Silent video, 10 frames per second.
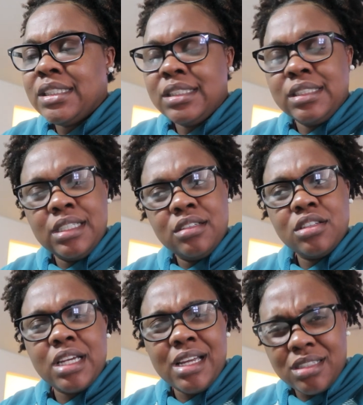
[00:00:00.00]
she's
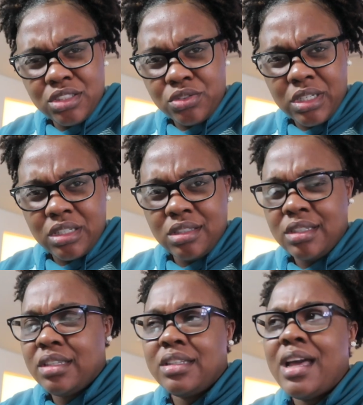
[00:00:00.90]
still kind of
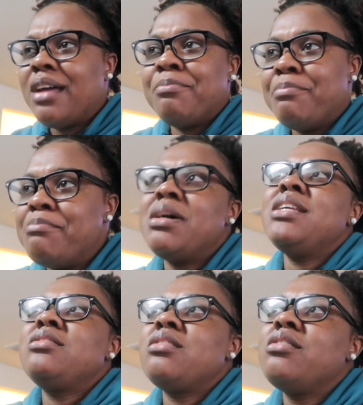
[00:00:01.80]
struggling. Not
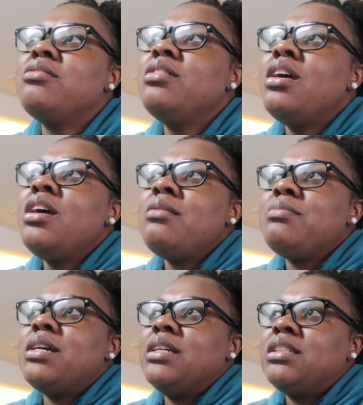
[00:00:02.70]
much though,
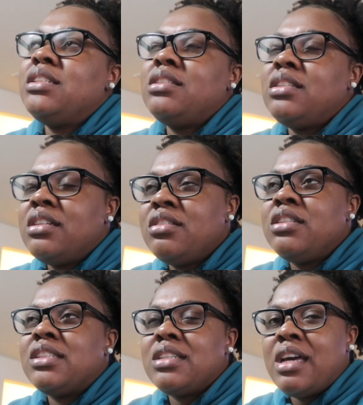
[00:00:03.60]
but she still
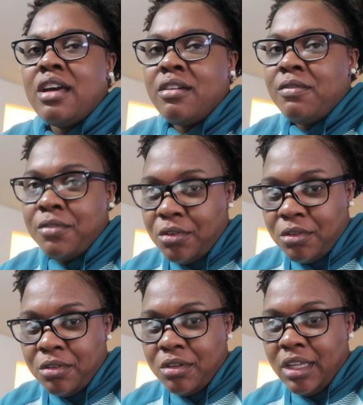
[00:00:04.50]
doesn't have
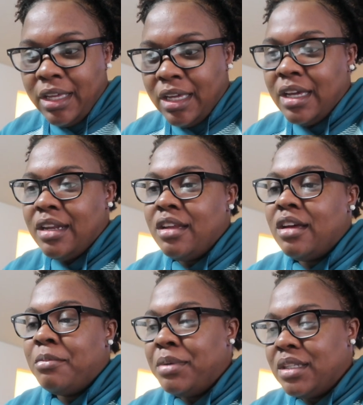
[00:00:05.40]
full head
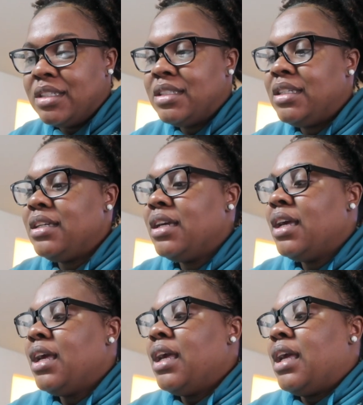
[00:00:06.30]
ability.
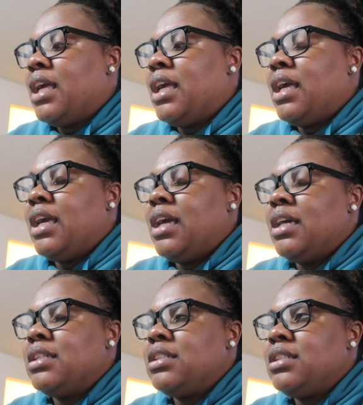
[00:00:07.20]

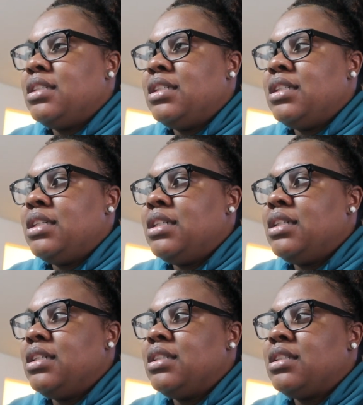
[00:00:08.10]
And
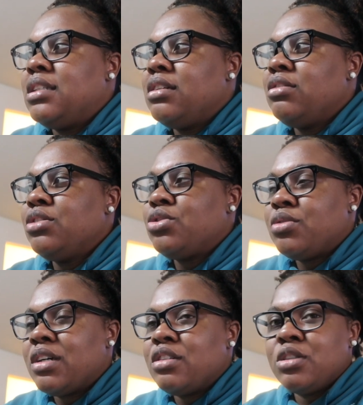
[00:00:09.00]
she still
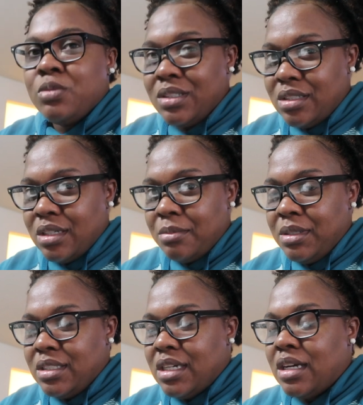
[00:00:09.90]
struggles with
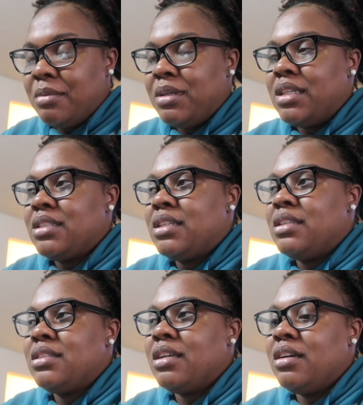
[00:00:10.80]
tummy time in the
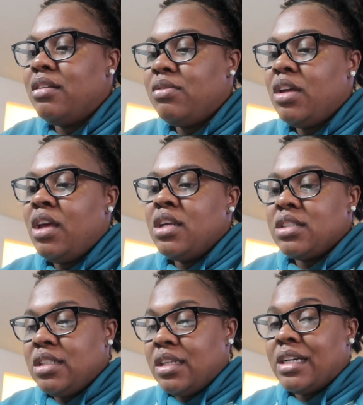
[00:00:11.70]
sense of
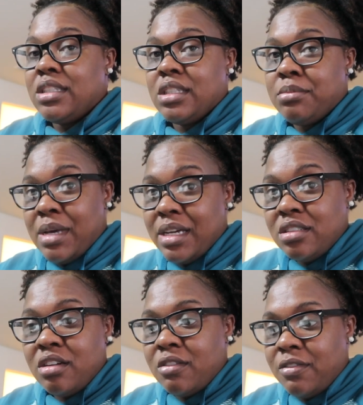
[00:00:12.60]
she likes to
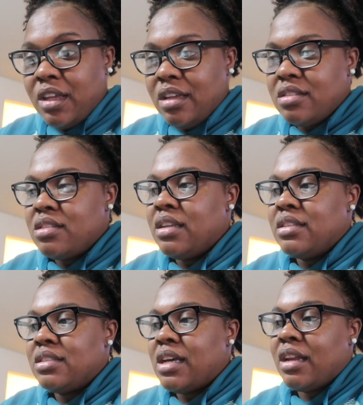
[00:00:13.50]
smash her face
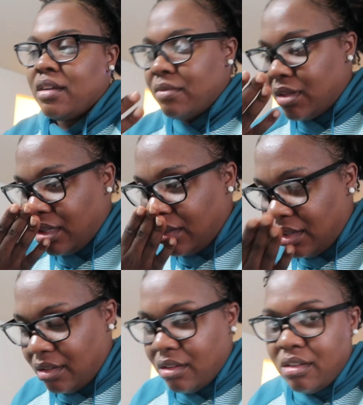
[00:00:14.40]
inside of
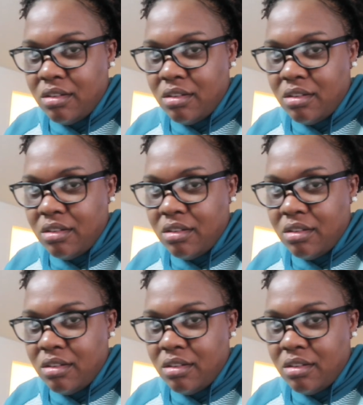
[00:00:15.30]
the